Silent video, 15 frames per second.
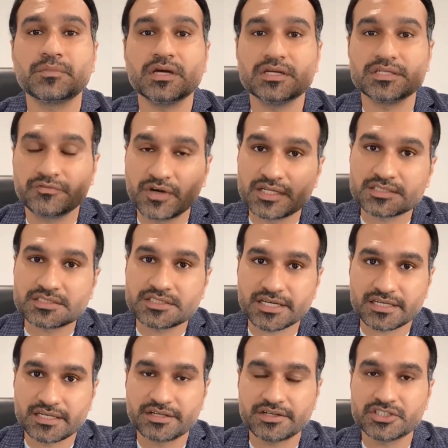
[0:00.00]
funds
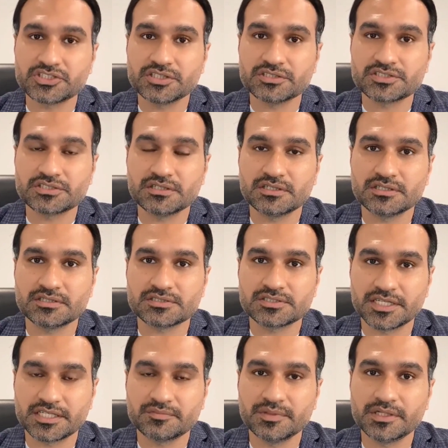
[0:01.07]
declaration
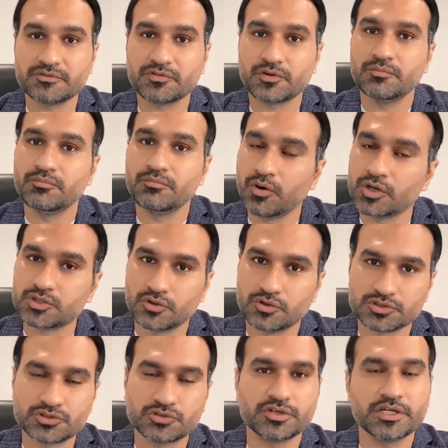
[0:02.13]
statement from both
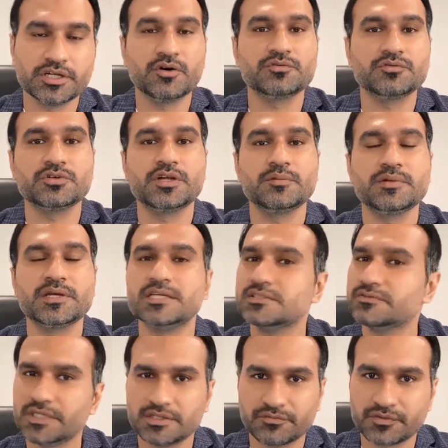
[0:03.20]
onshore and offshore
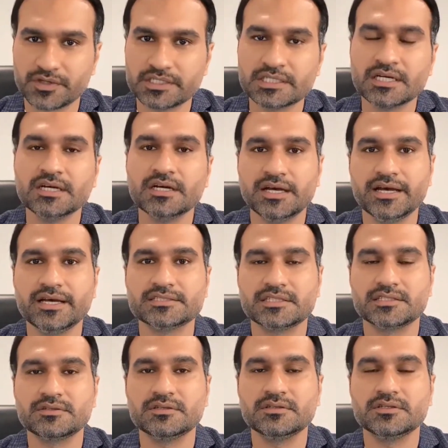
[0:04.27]
applicants with different
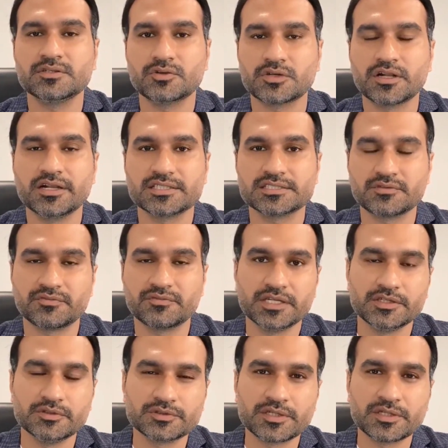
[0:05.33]
total asset
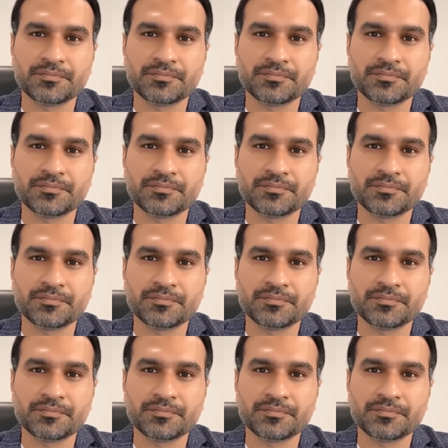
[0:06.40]
values.